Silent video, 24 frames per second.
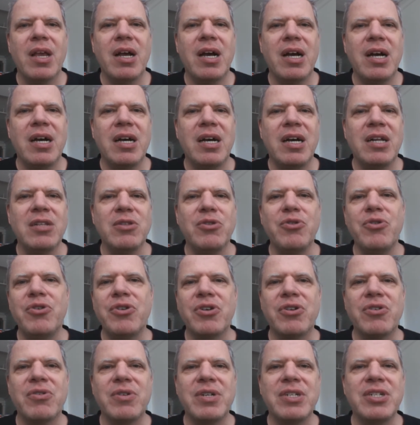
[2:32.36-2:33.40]
a
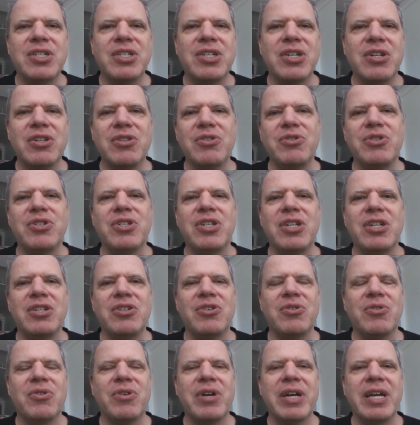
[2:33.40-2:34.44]
ludicrous,
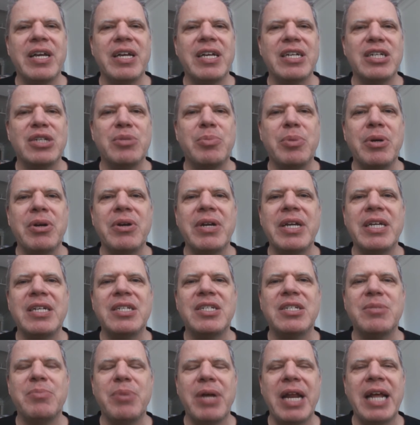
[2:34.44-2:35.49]
hallucinatory
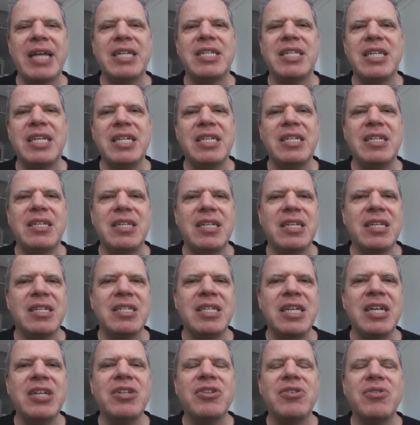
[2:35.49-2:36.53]
experience, but as he
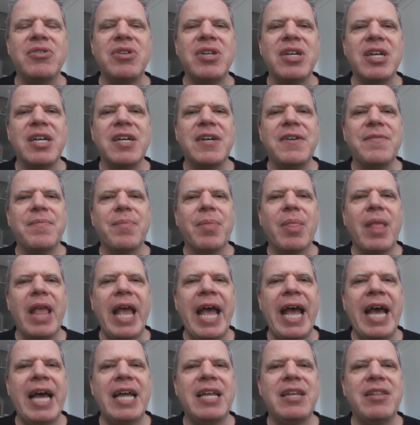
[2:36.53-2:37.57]
continued,
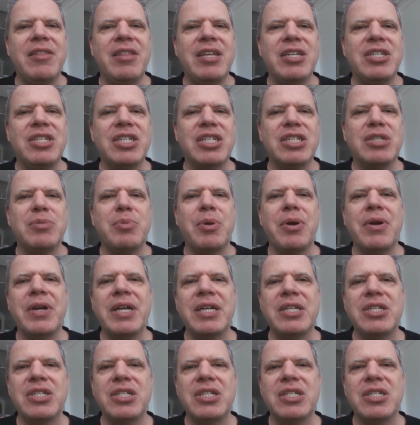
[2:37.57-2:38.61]
and this
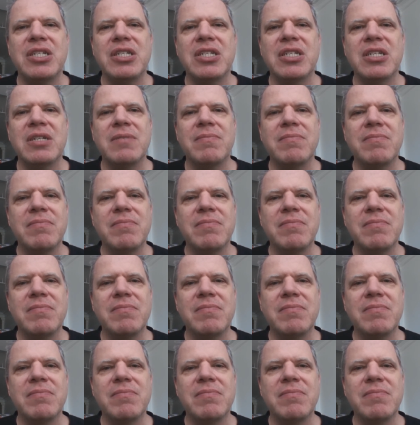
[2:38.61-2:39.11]
experience